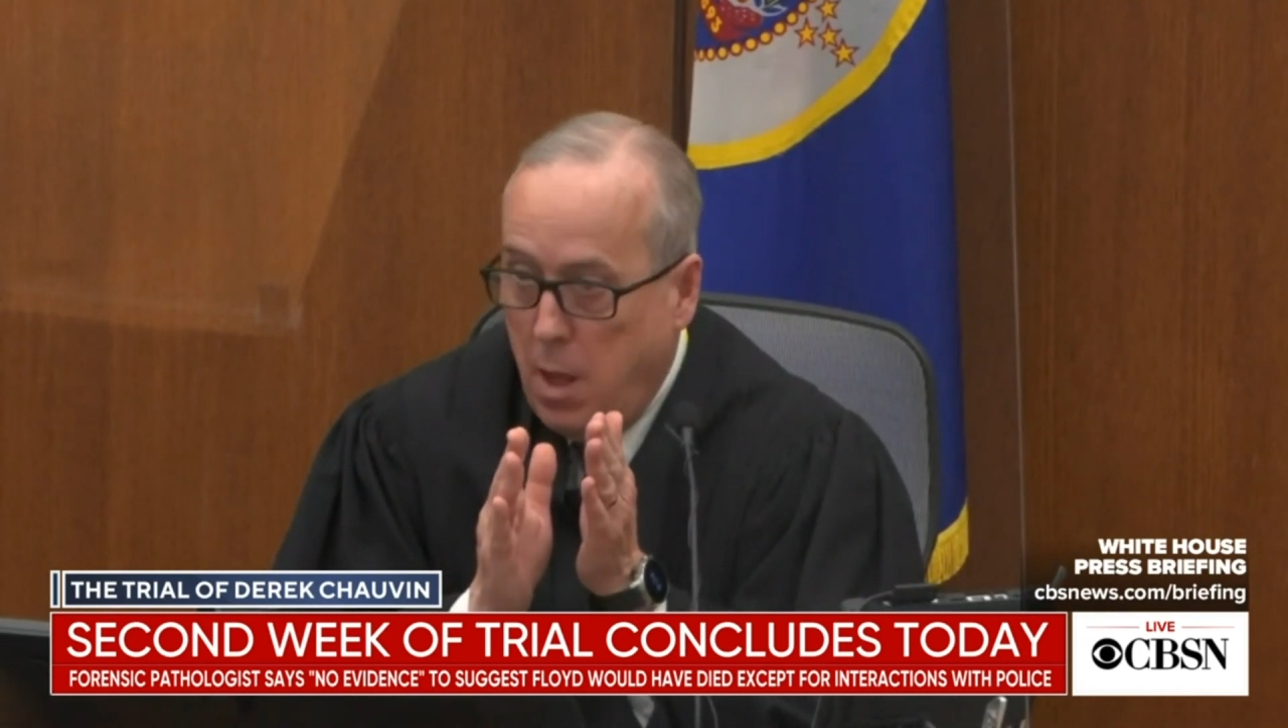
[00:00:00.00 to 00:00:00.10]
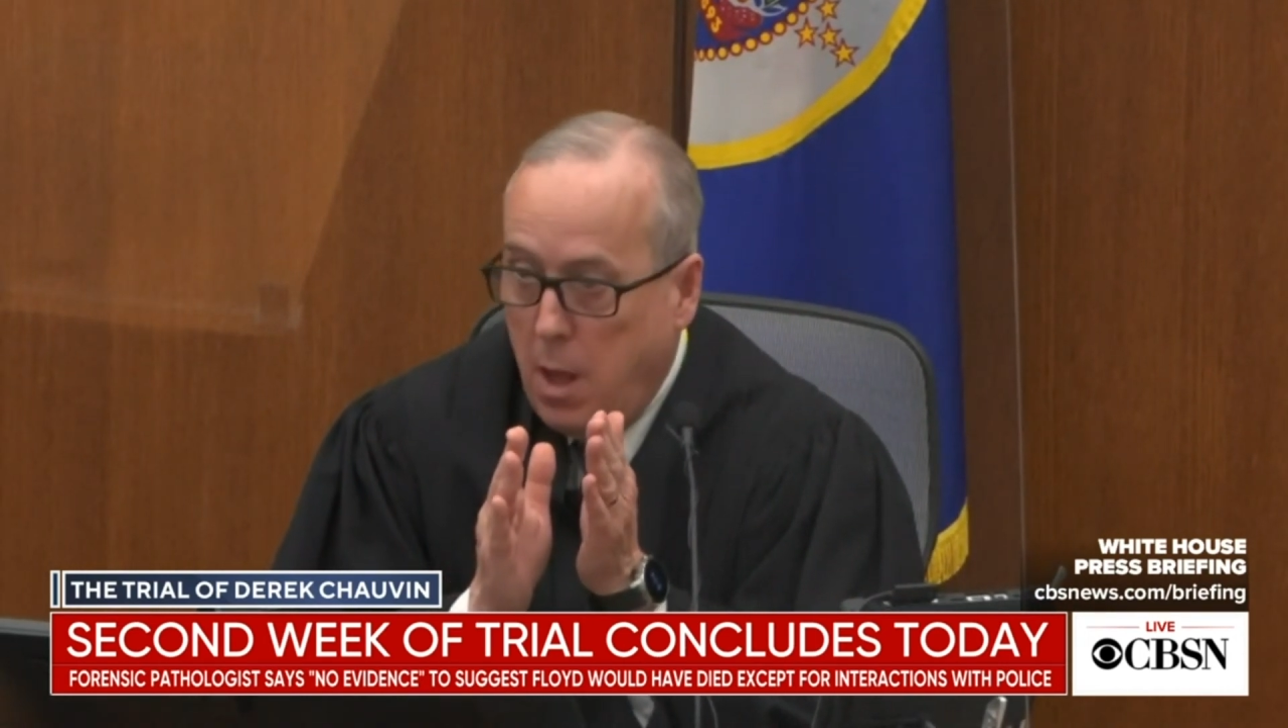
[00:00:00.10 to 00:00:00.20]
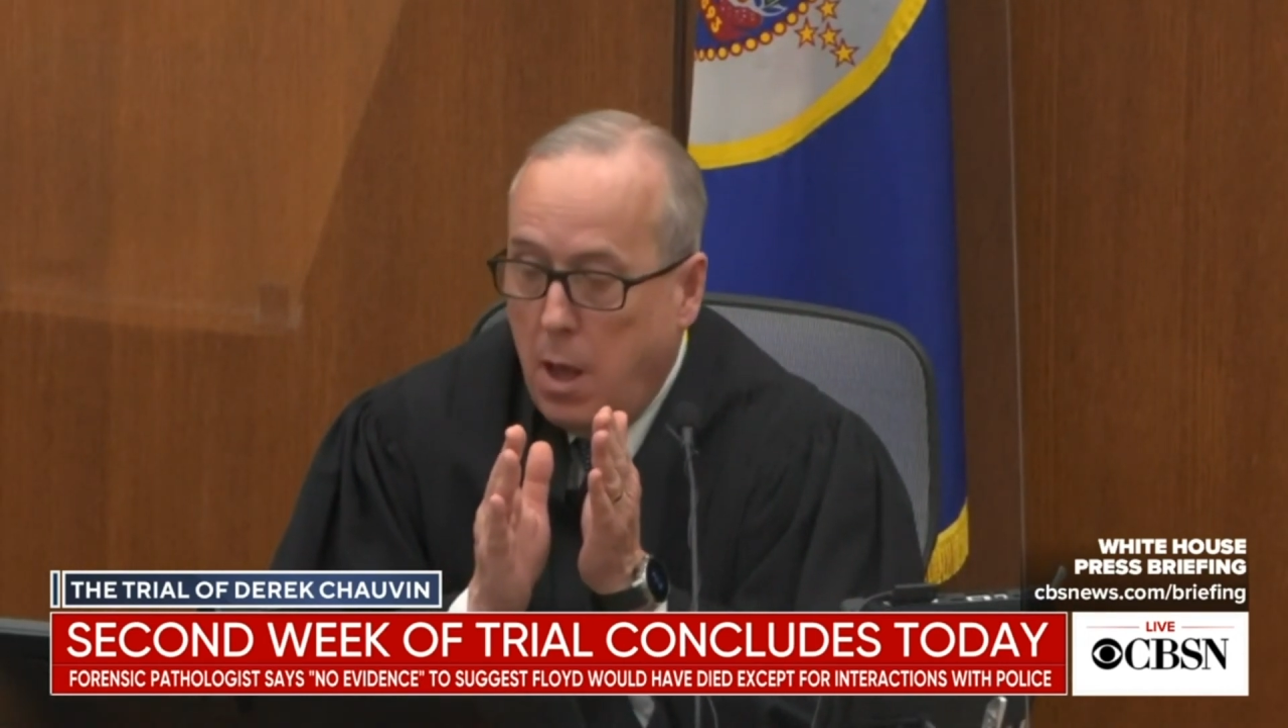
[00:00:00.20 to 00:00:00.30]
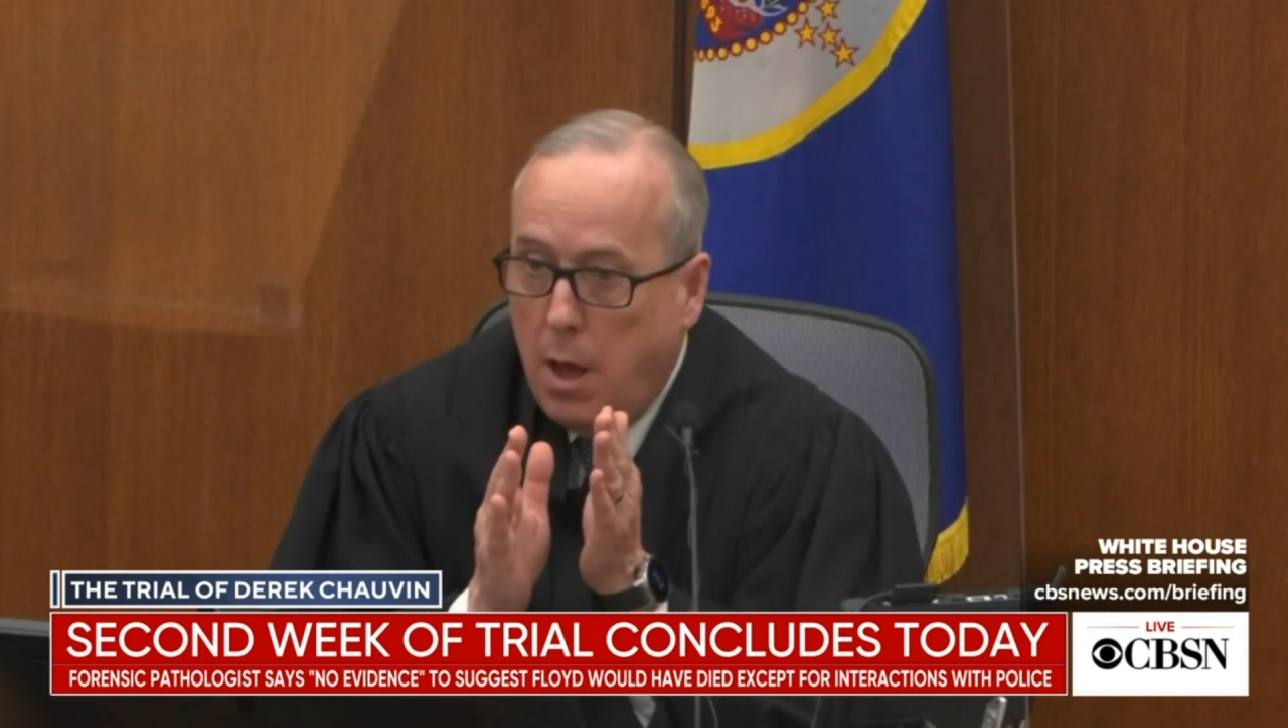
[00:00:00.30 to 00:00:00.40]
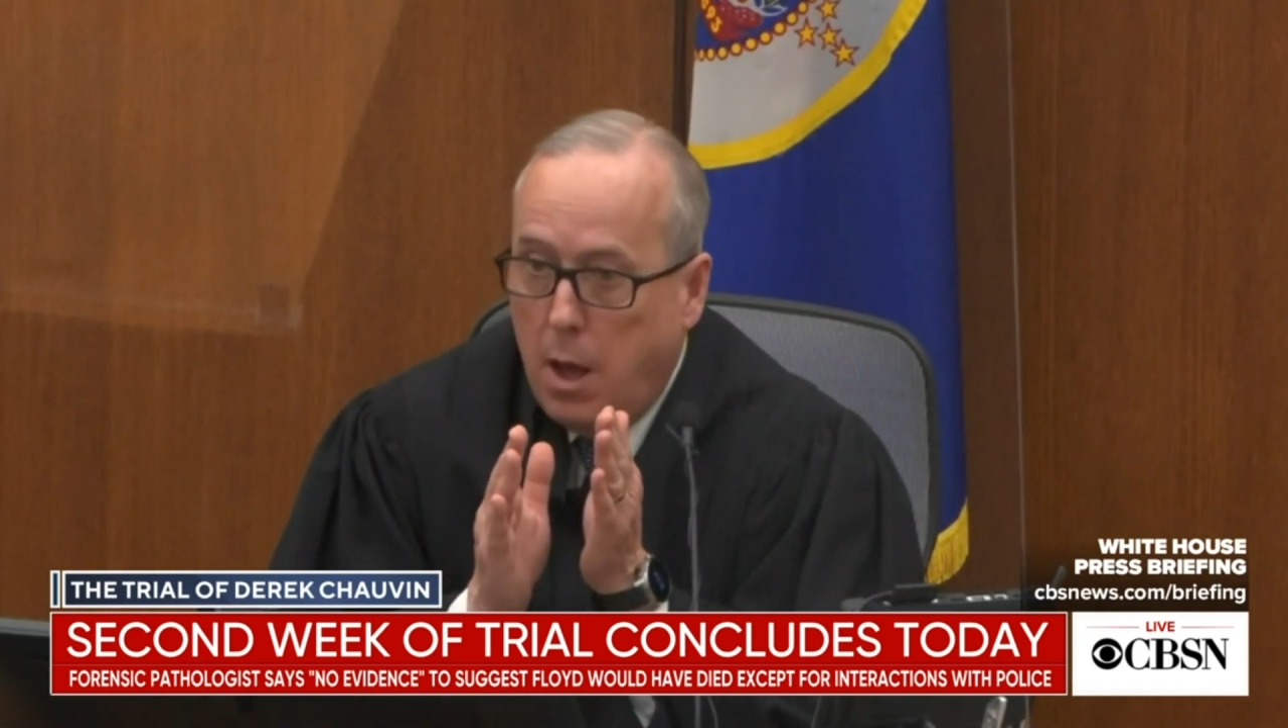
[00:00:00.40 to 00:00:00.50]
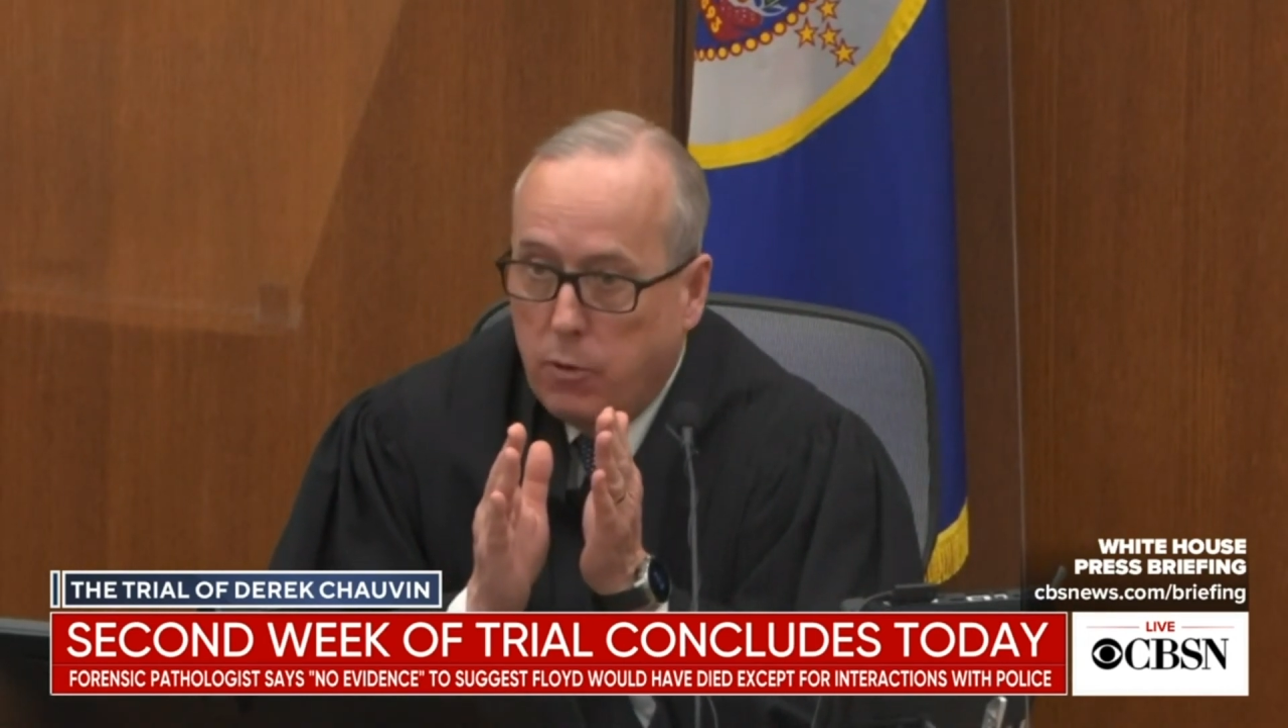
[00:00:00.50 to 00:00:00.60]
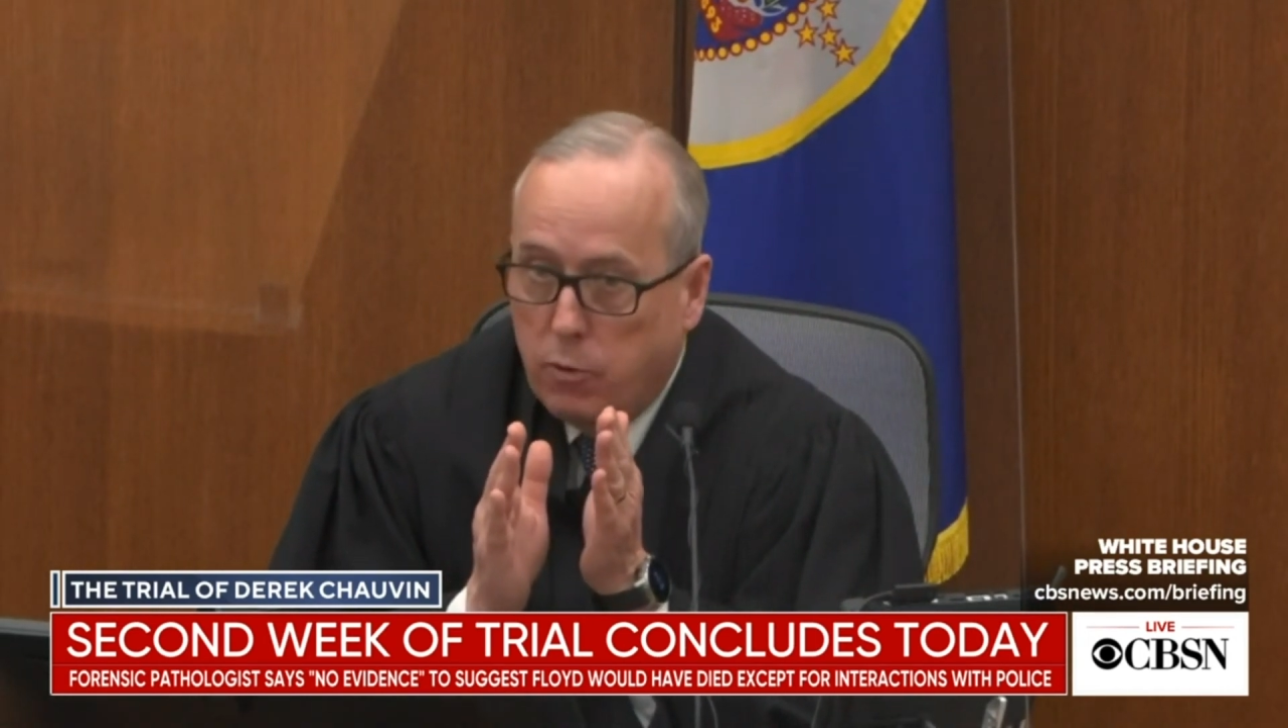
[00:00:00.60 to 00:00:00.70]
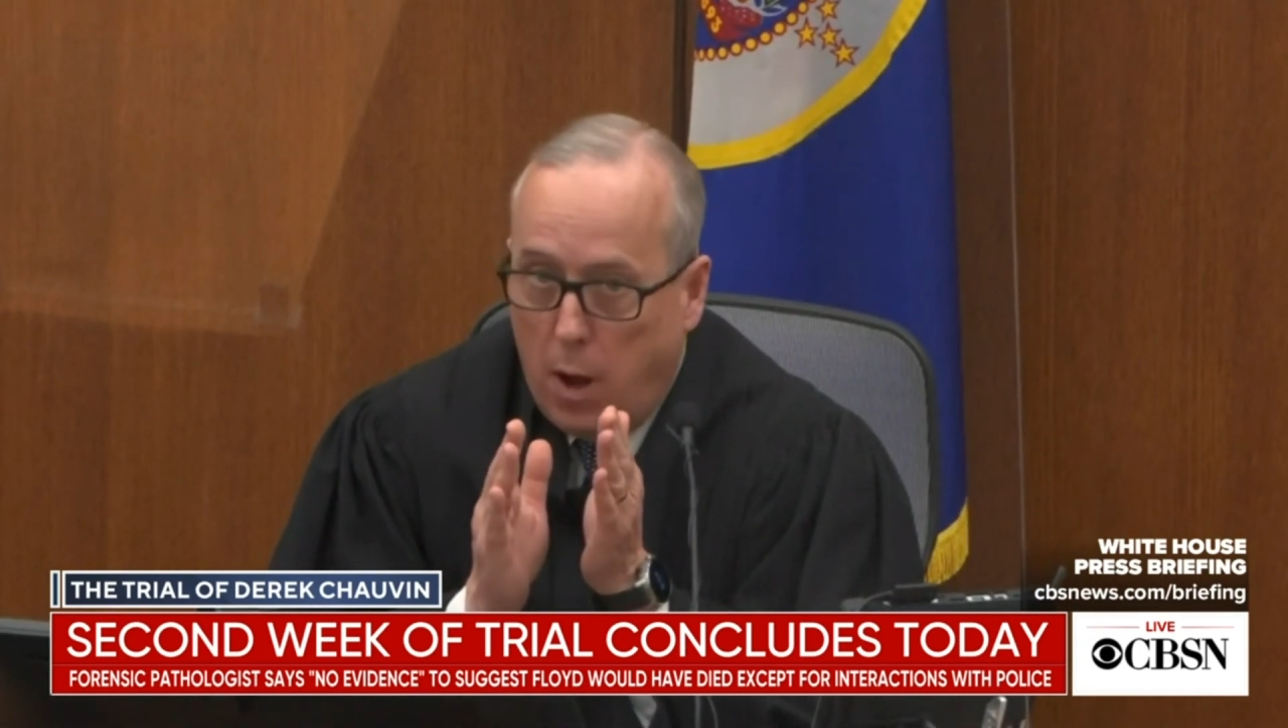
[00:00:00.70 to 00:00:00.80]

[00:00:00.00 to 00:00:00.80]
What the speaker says: looking at